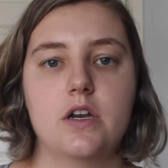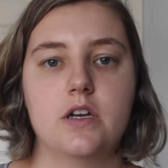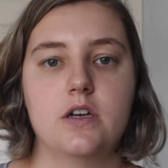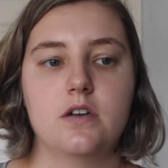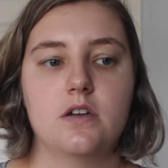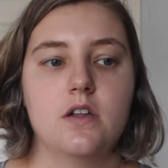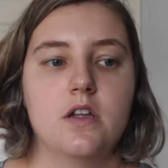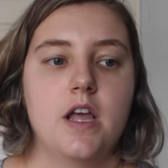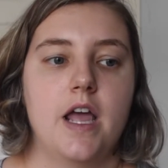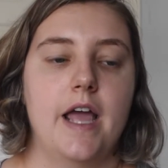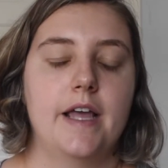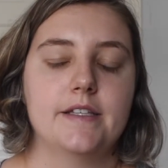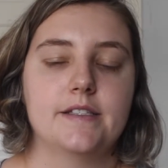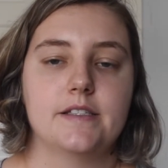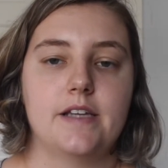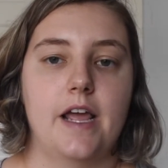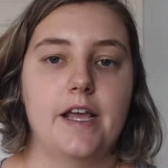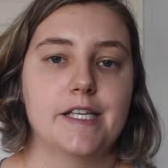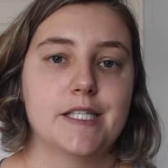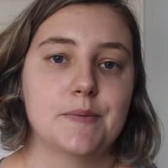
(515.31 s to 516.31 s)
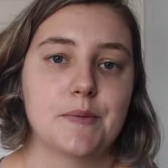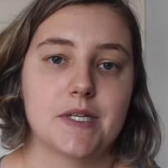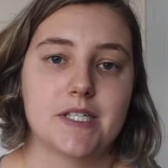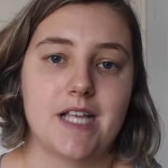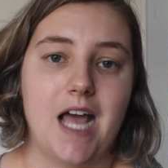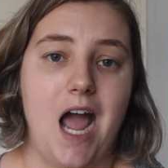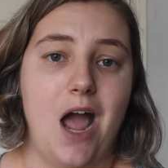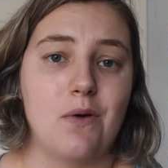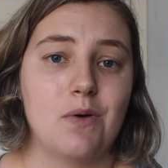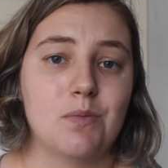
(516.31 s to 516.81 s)
and it's nice because
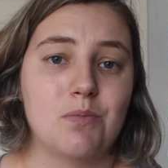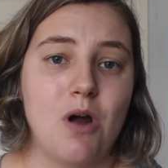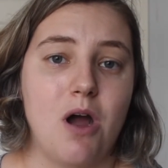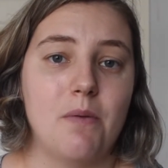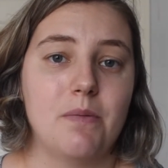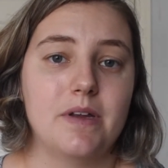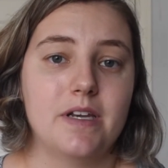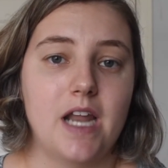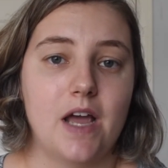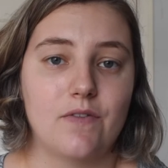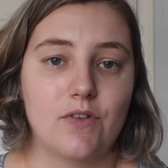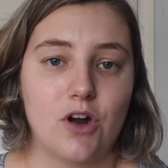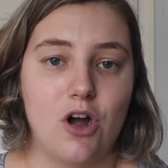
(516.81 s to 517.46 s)
I would probably never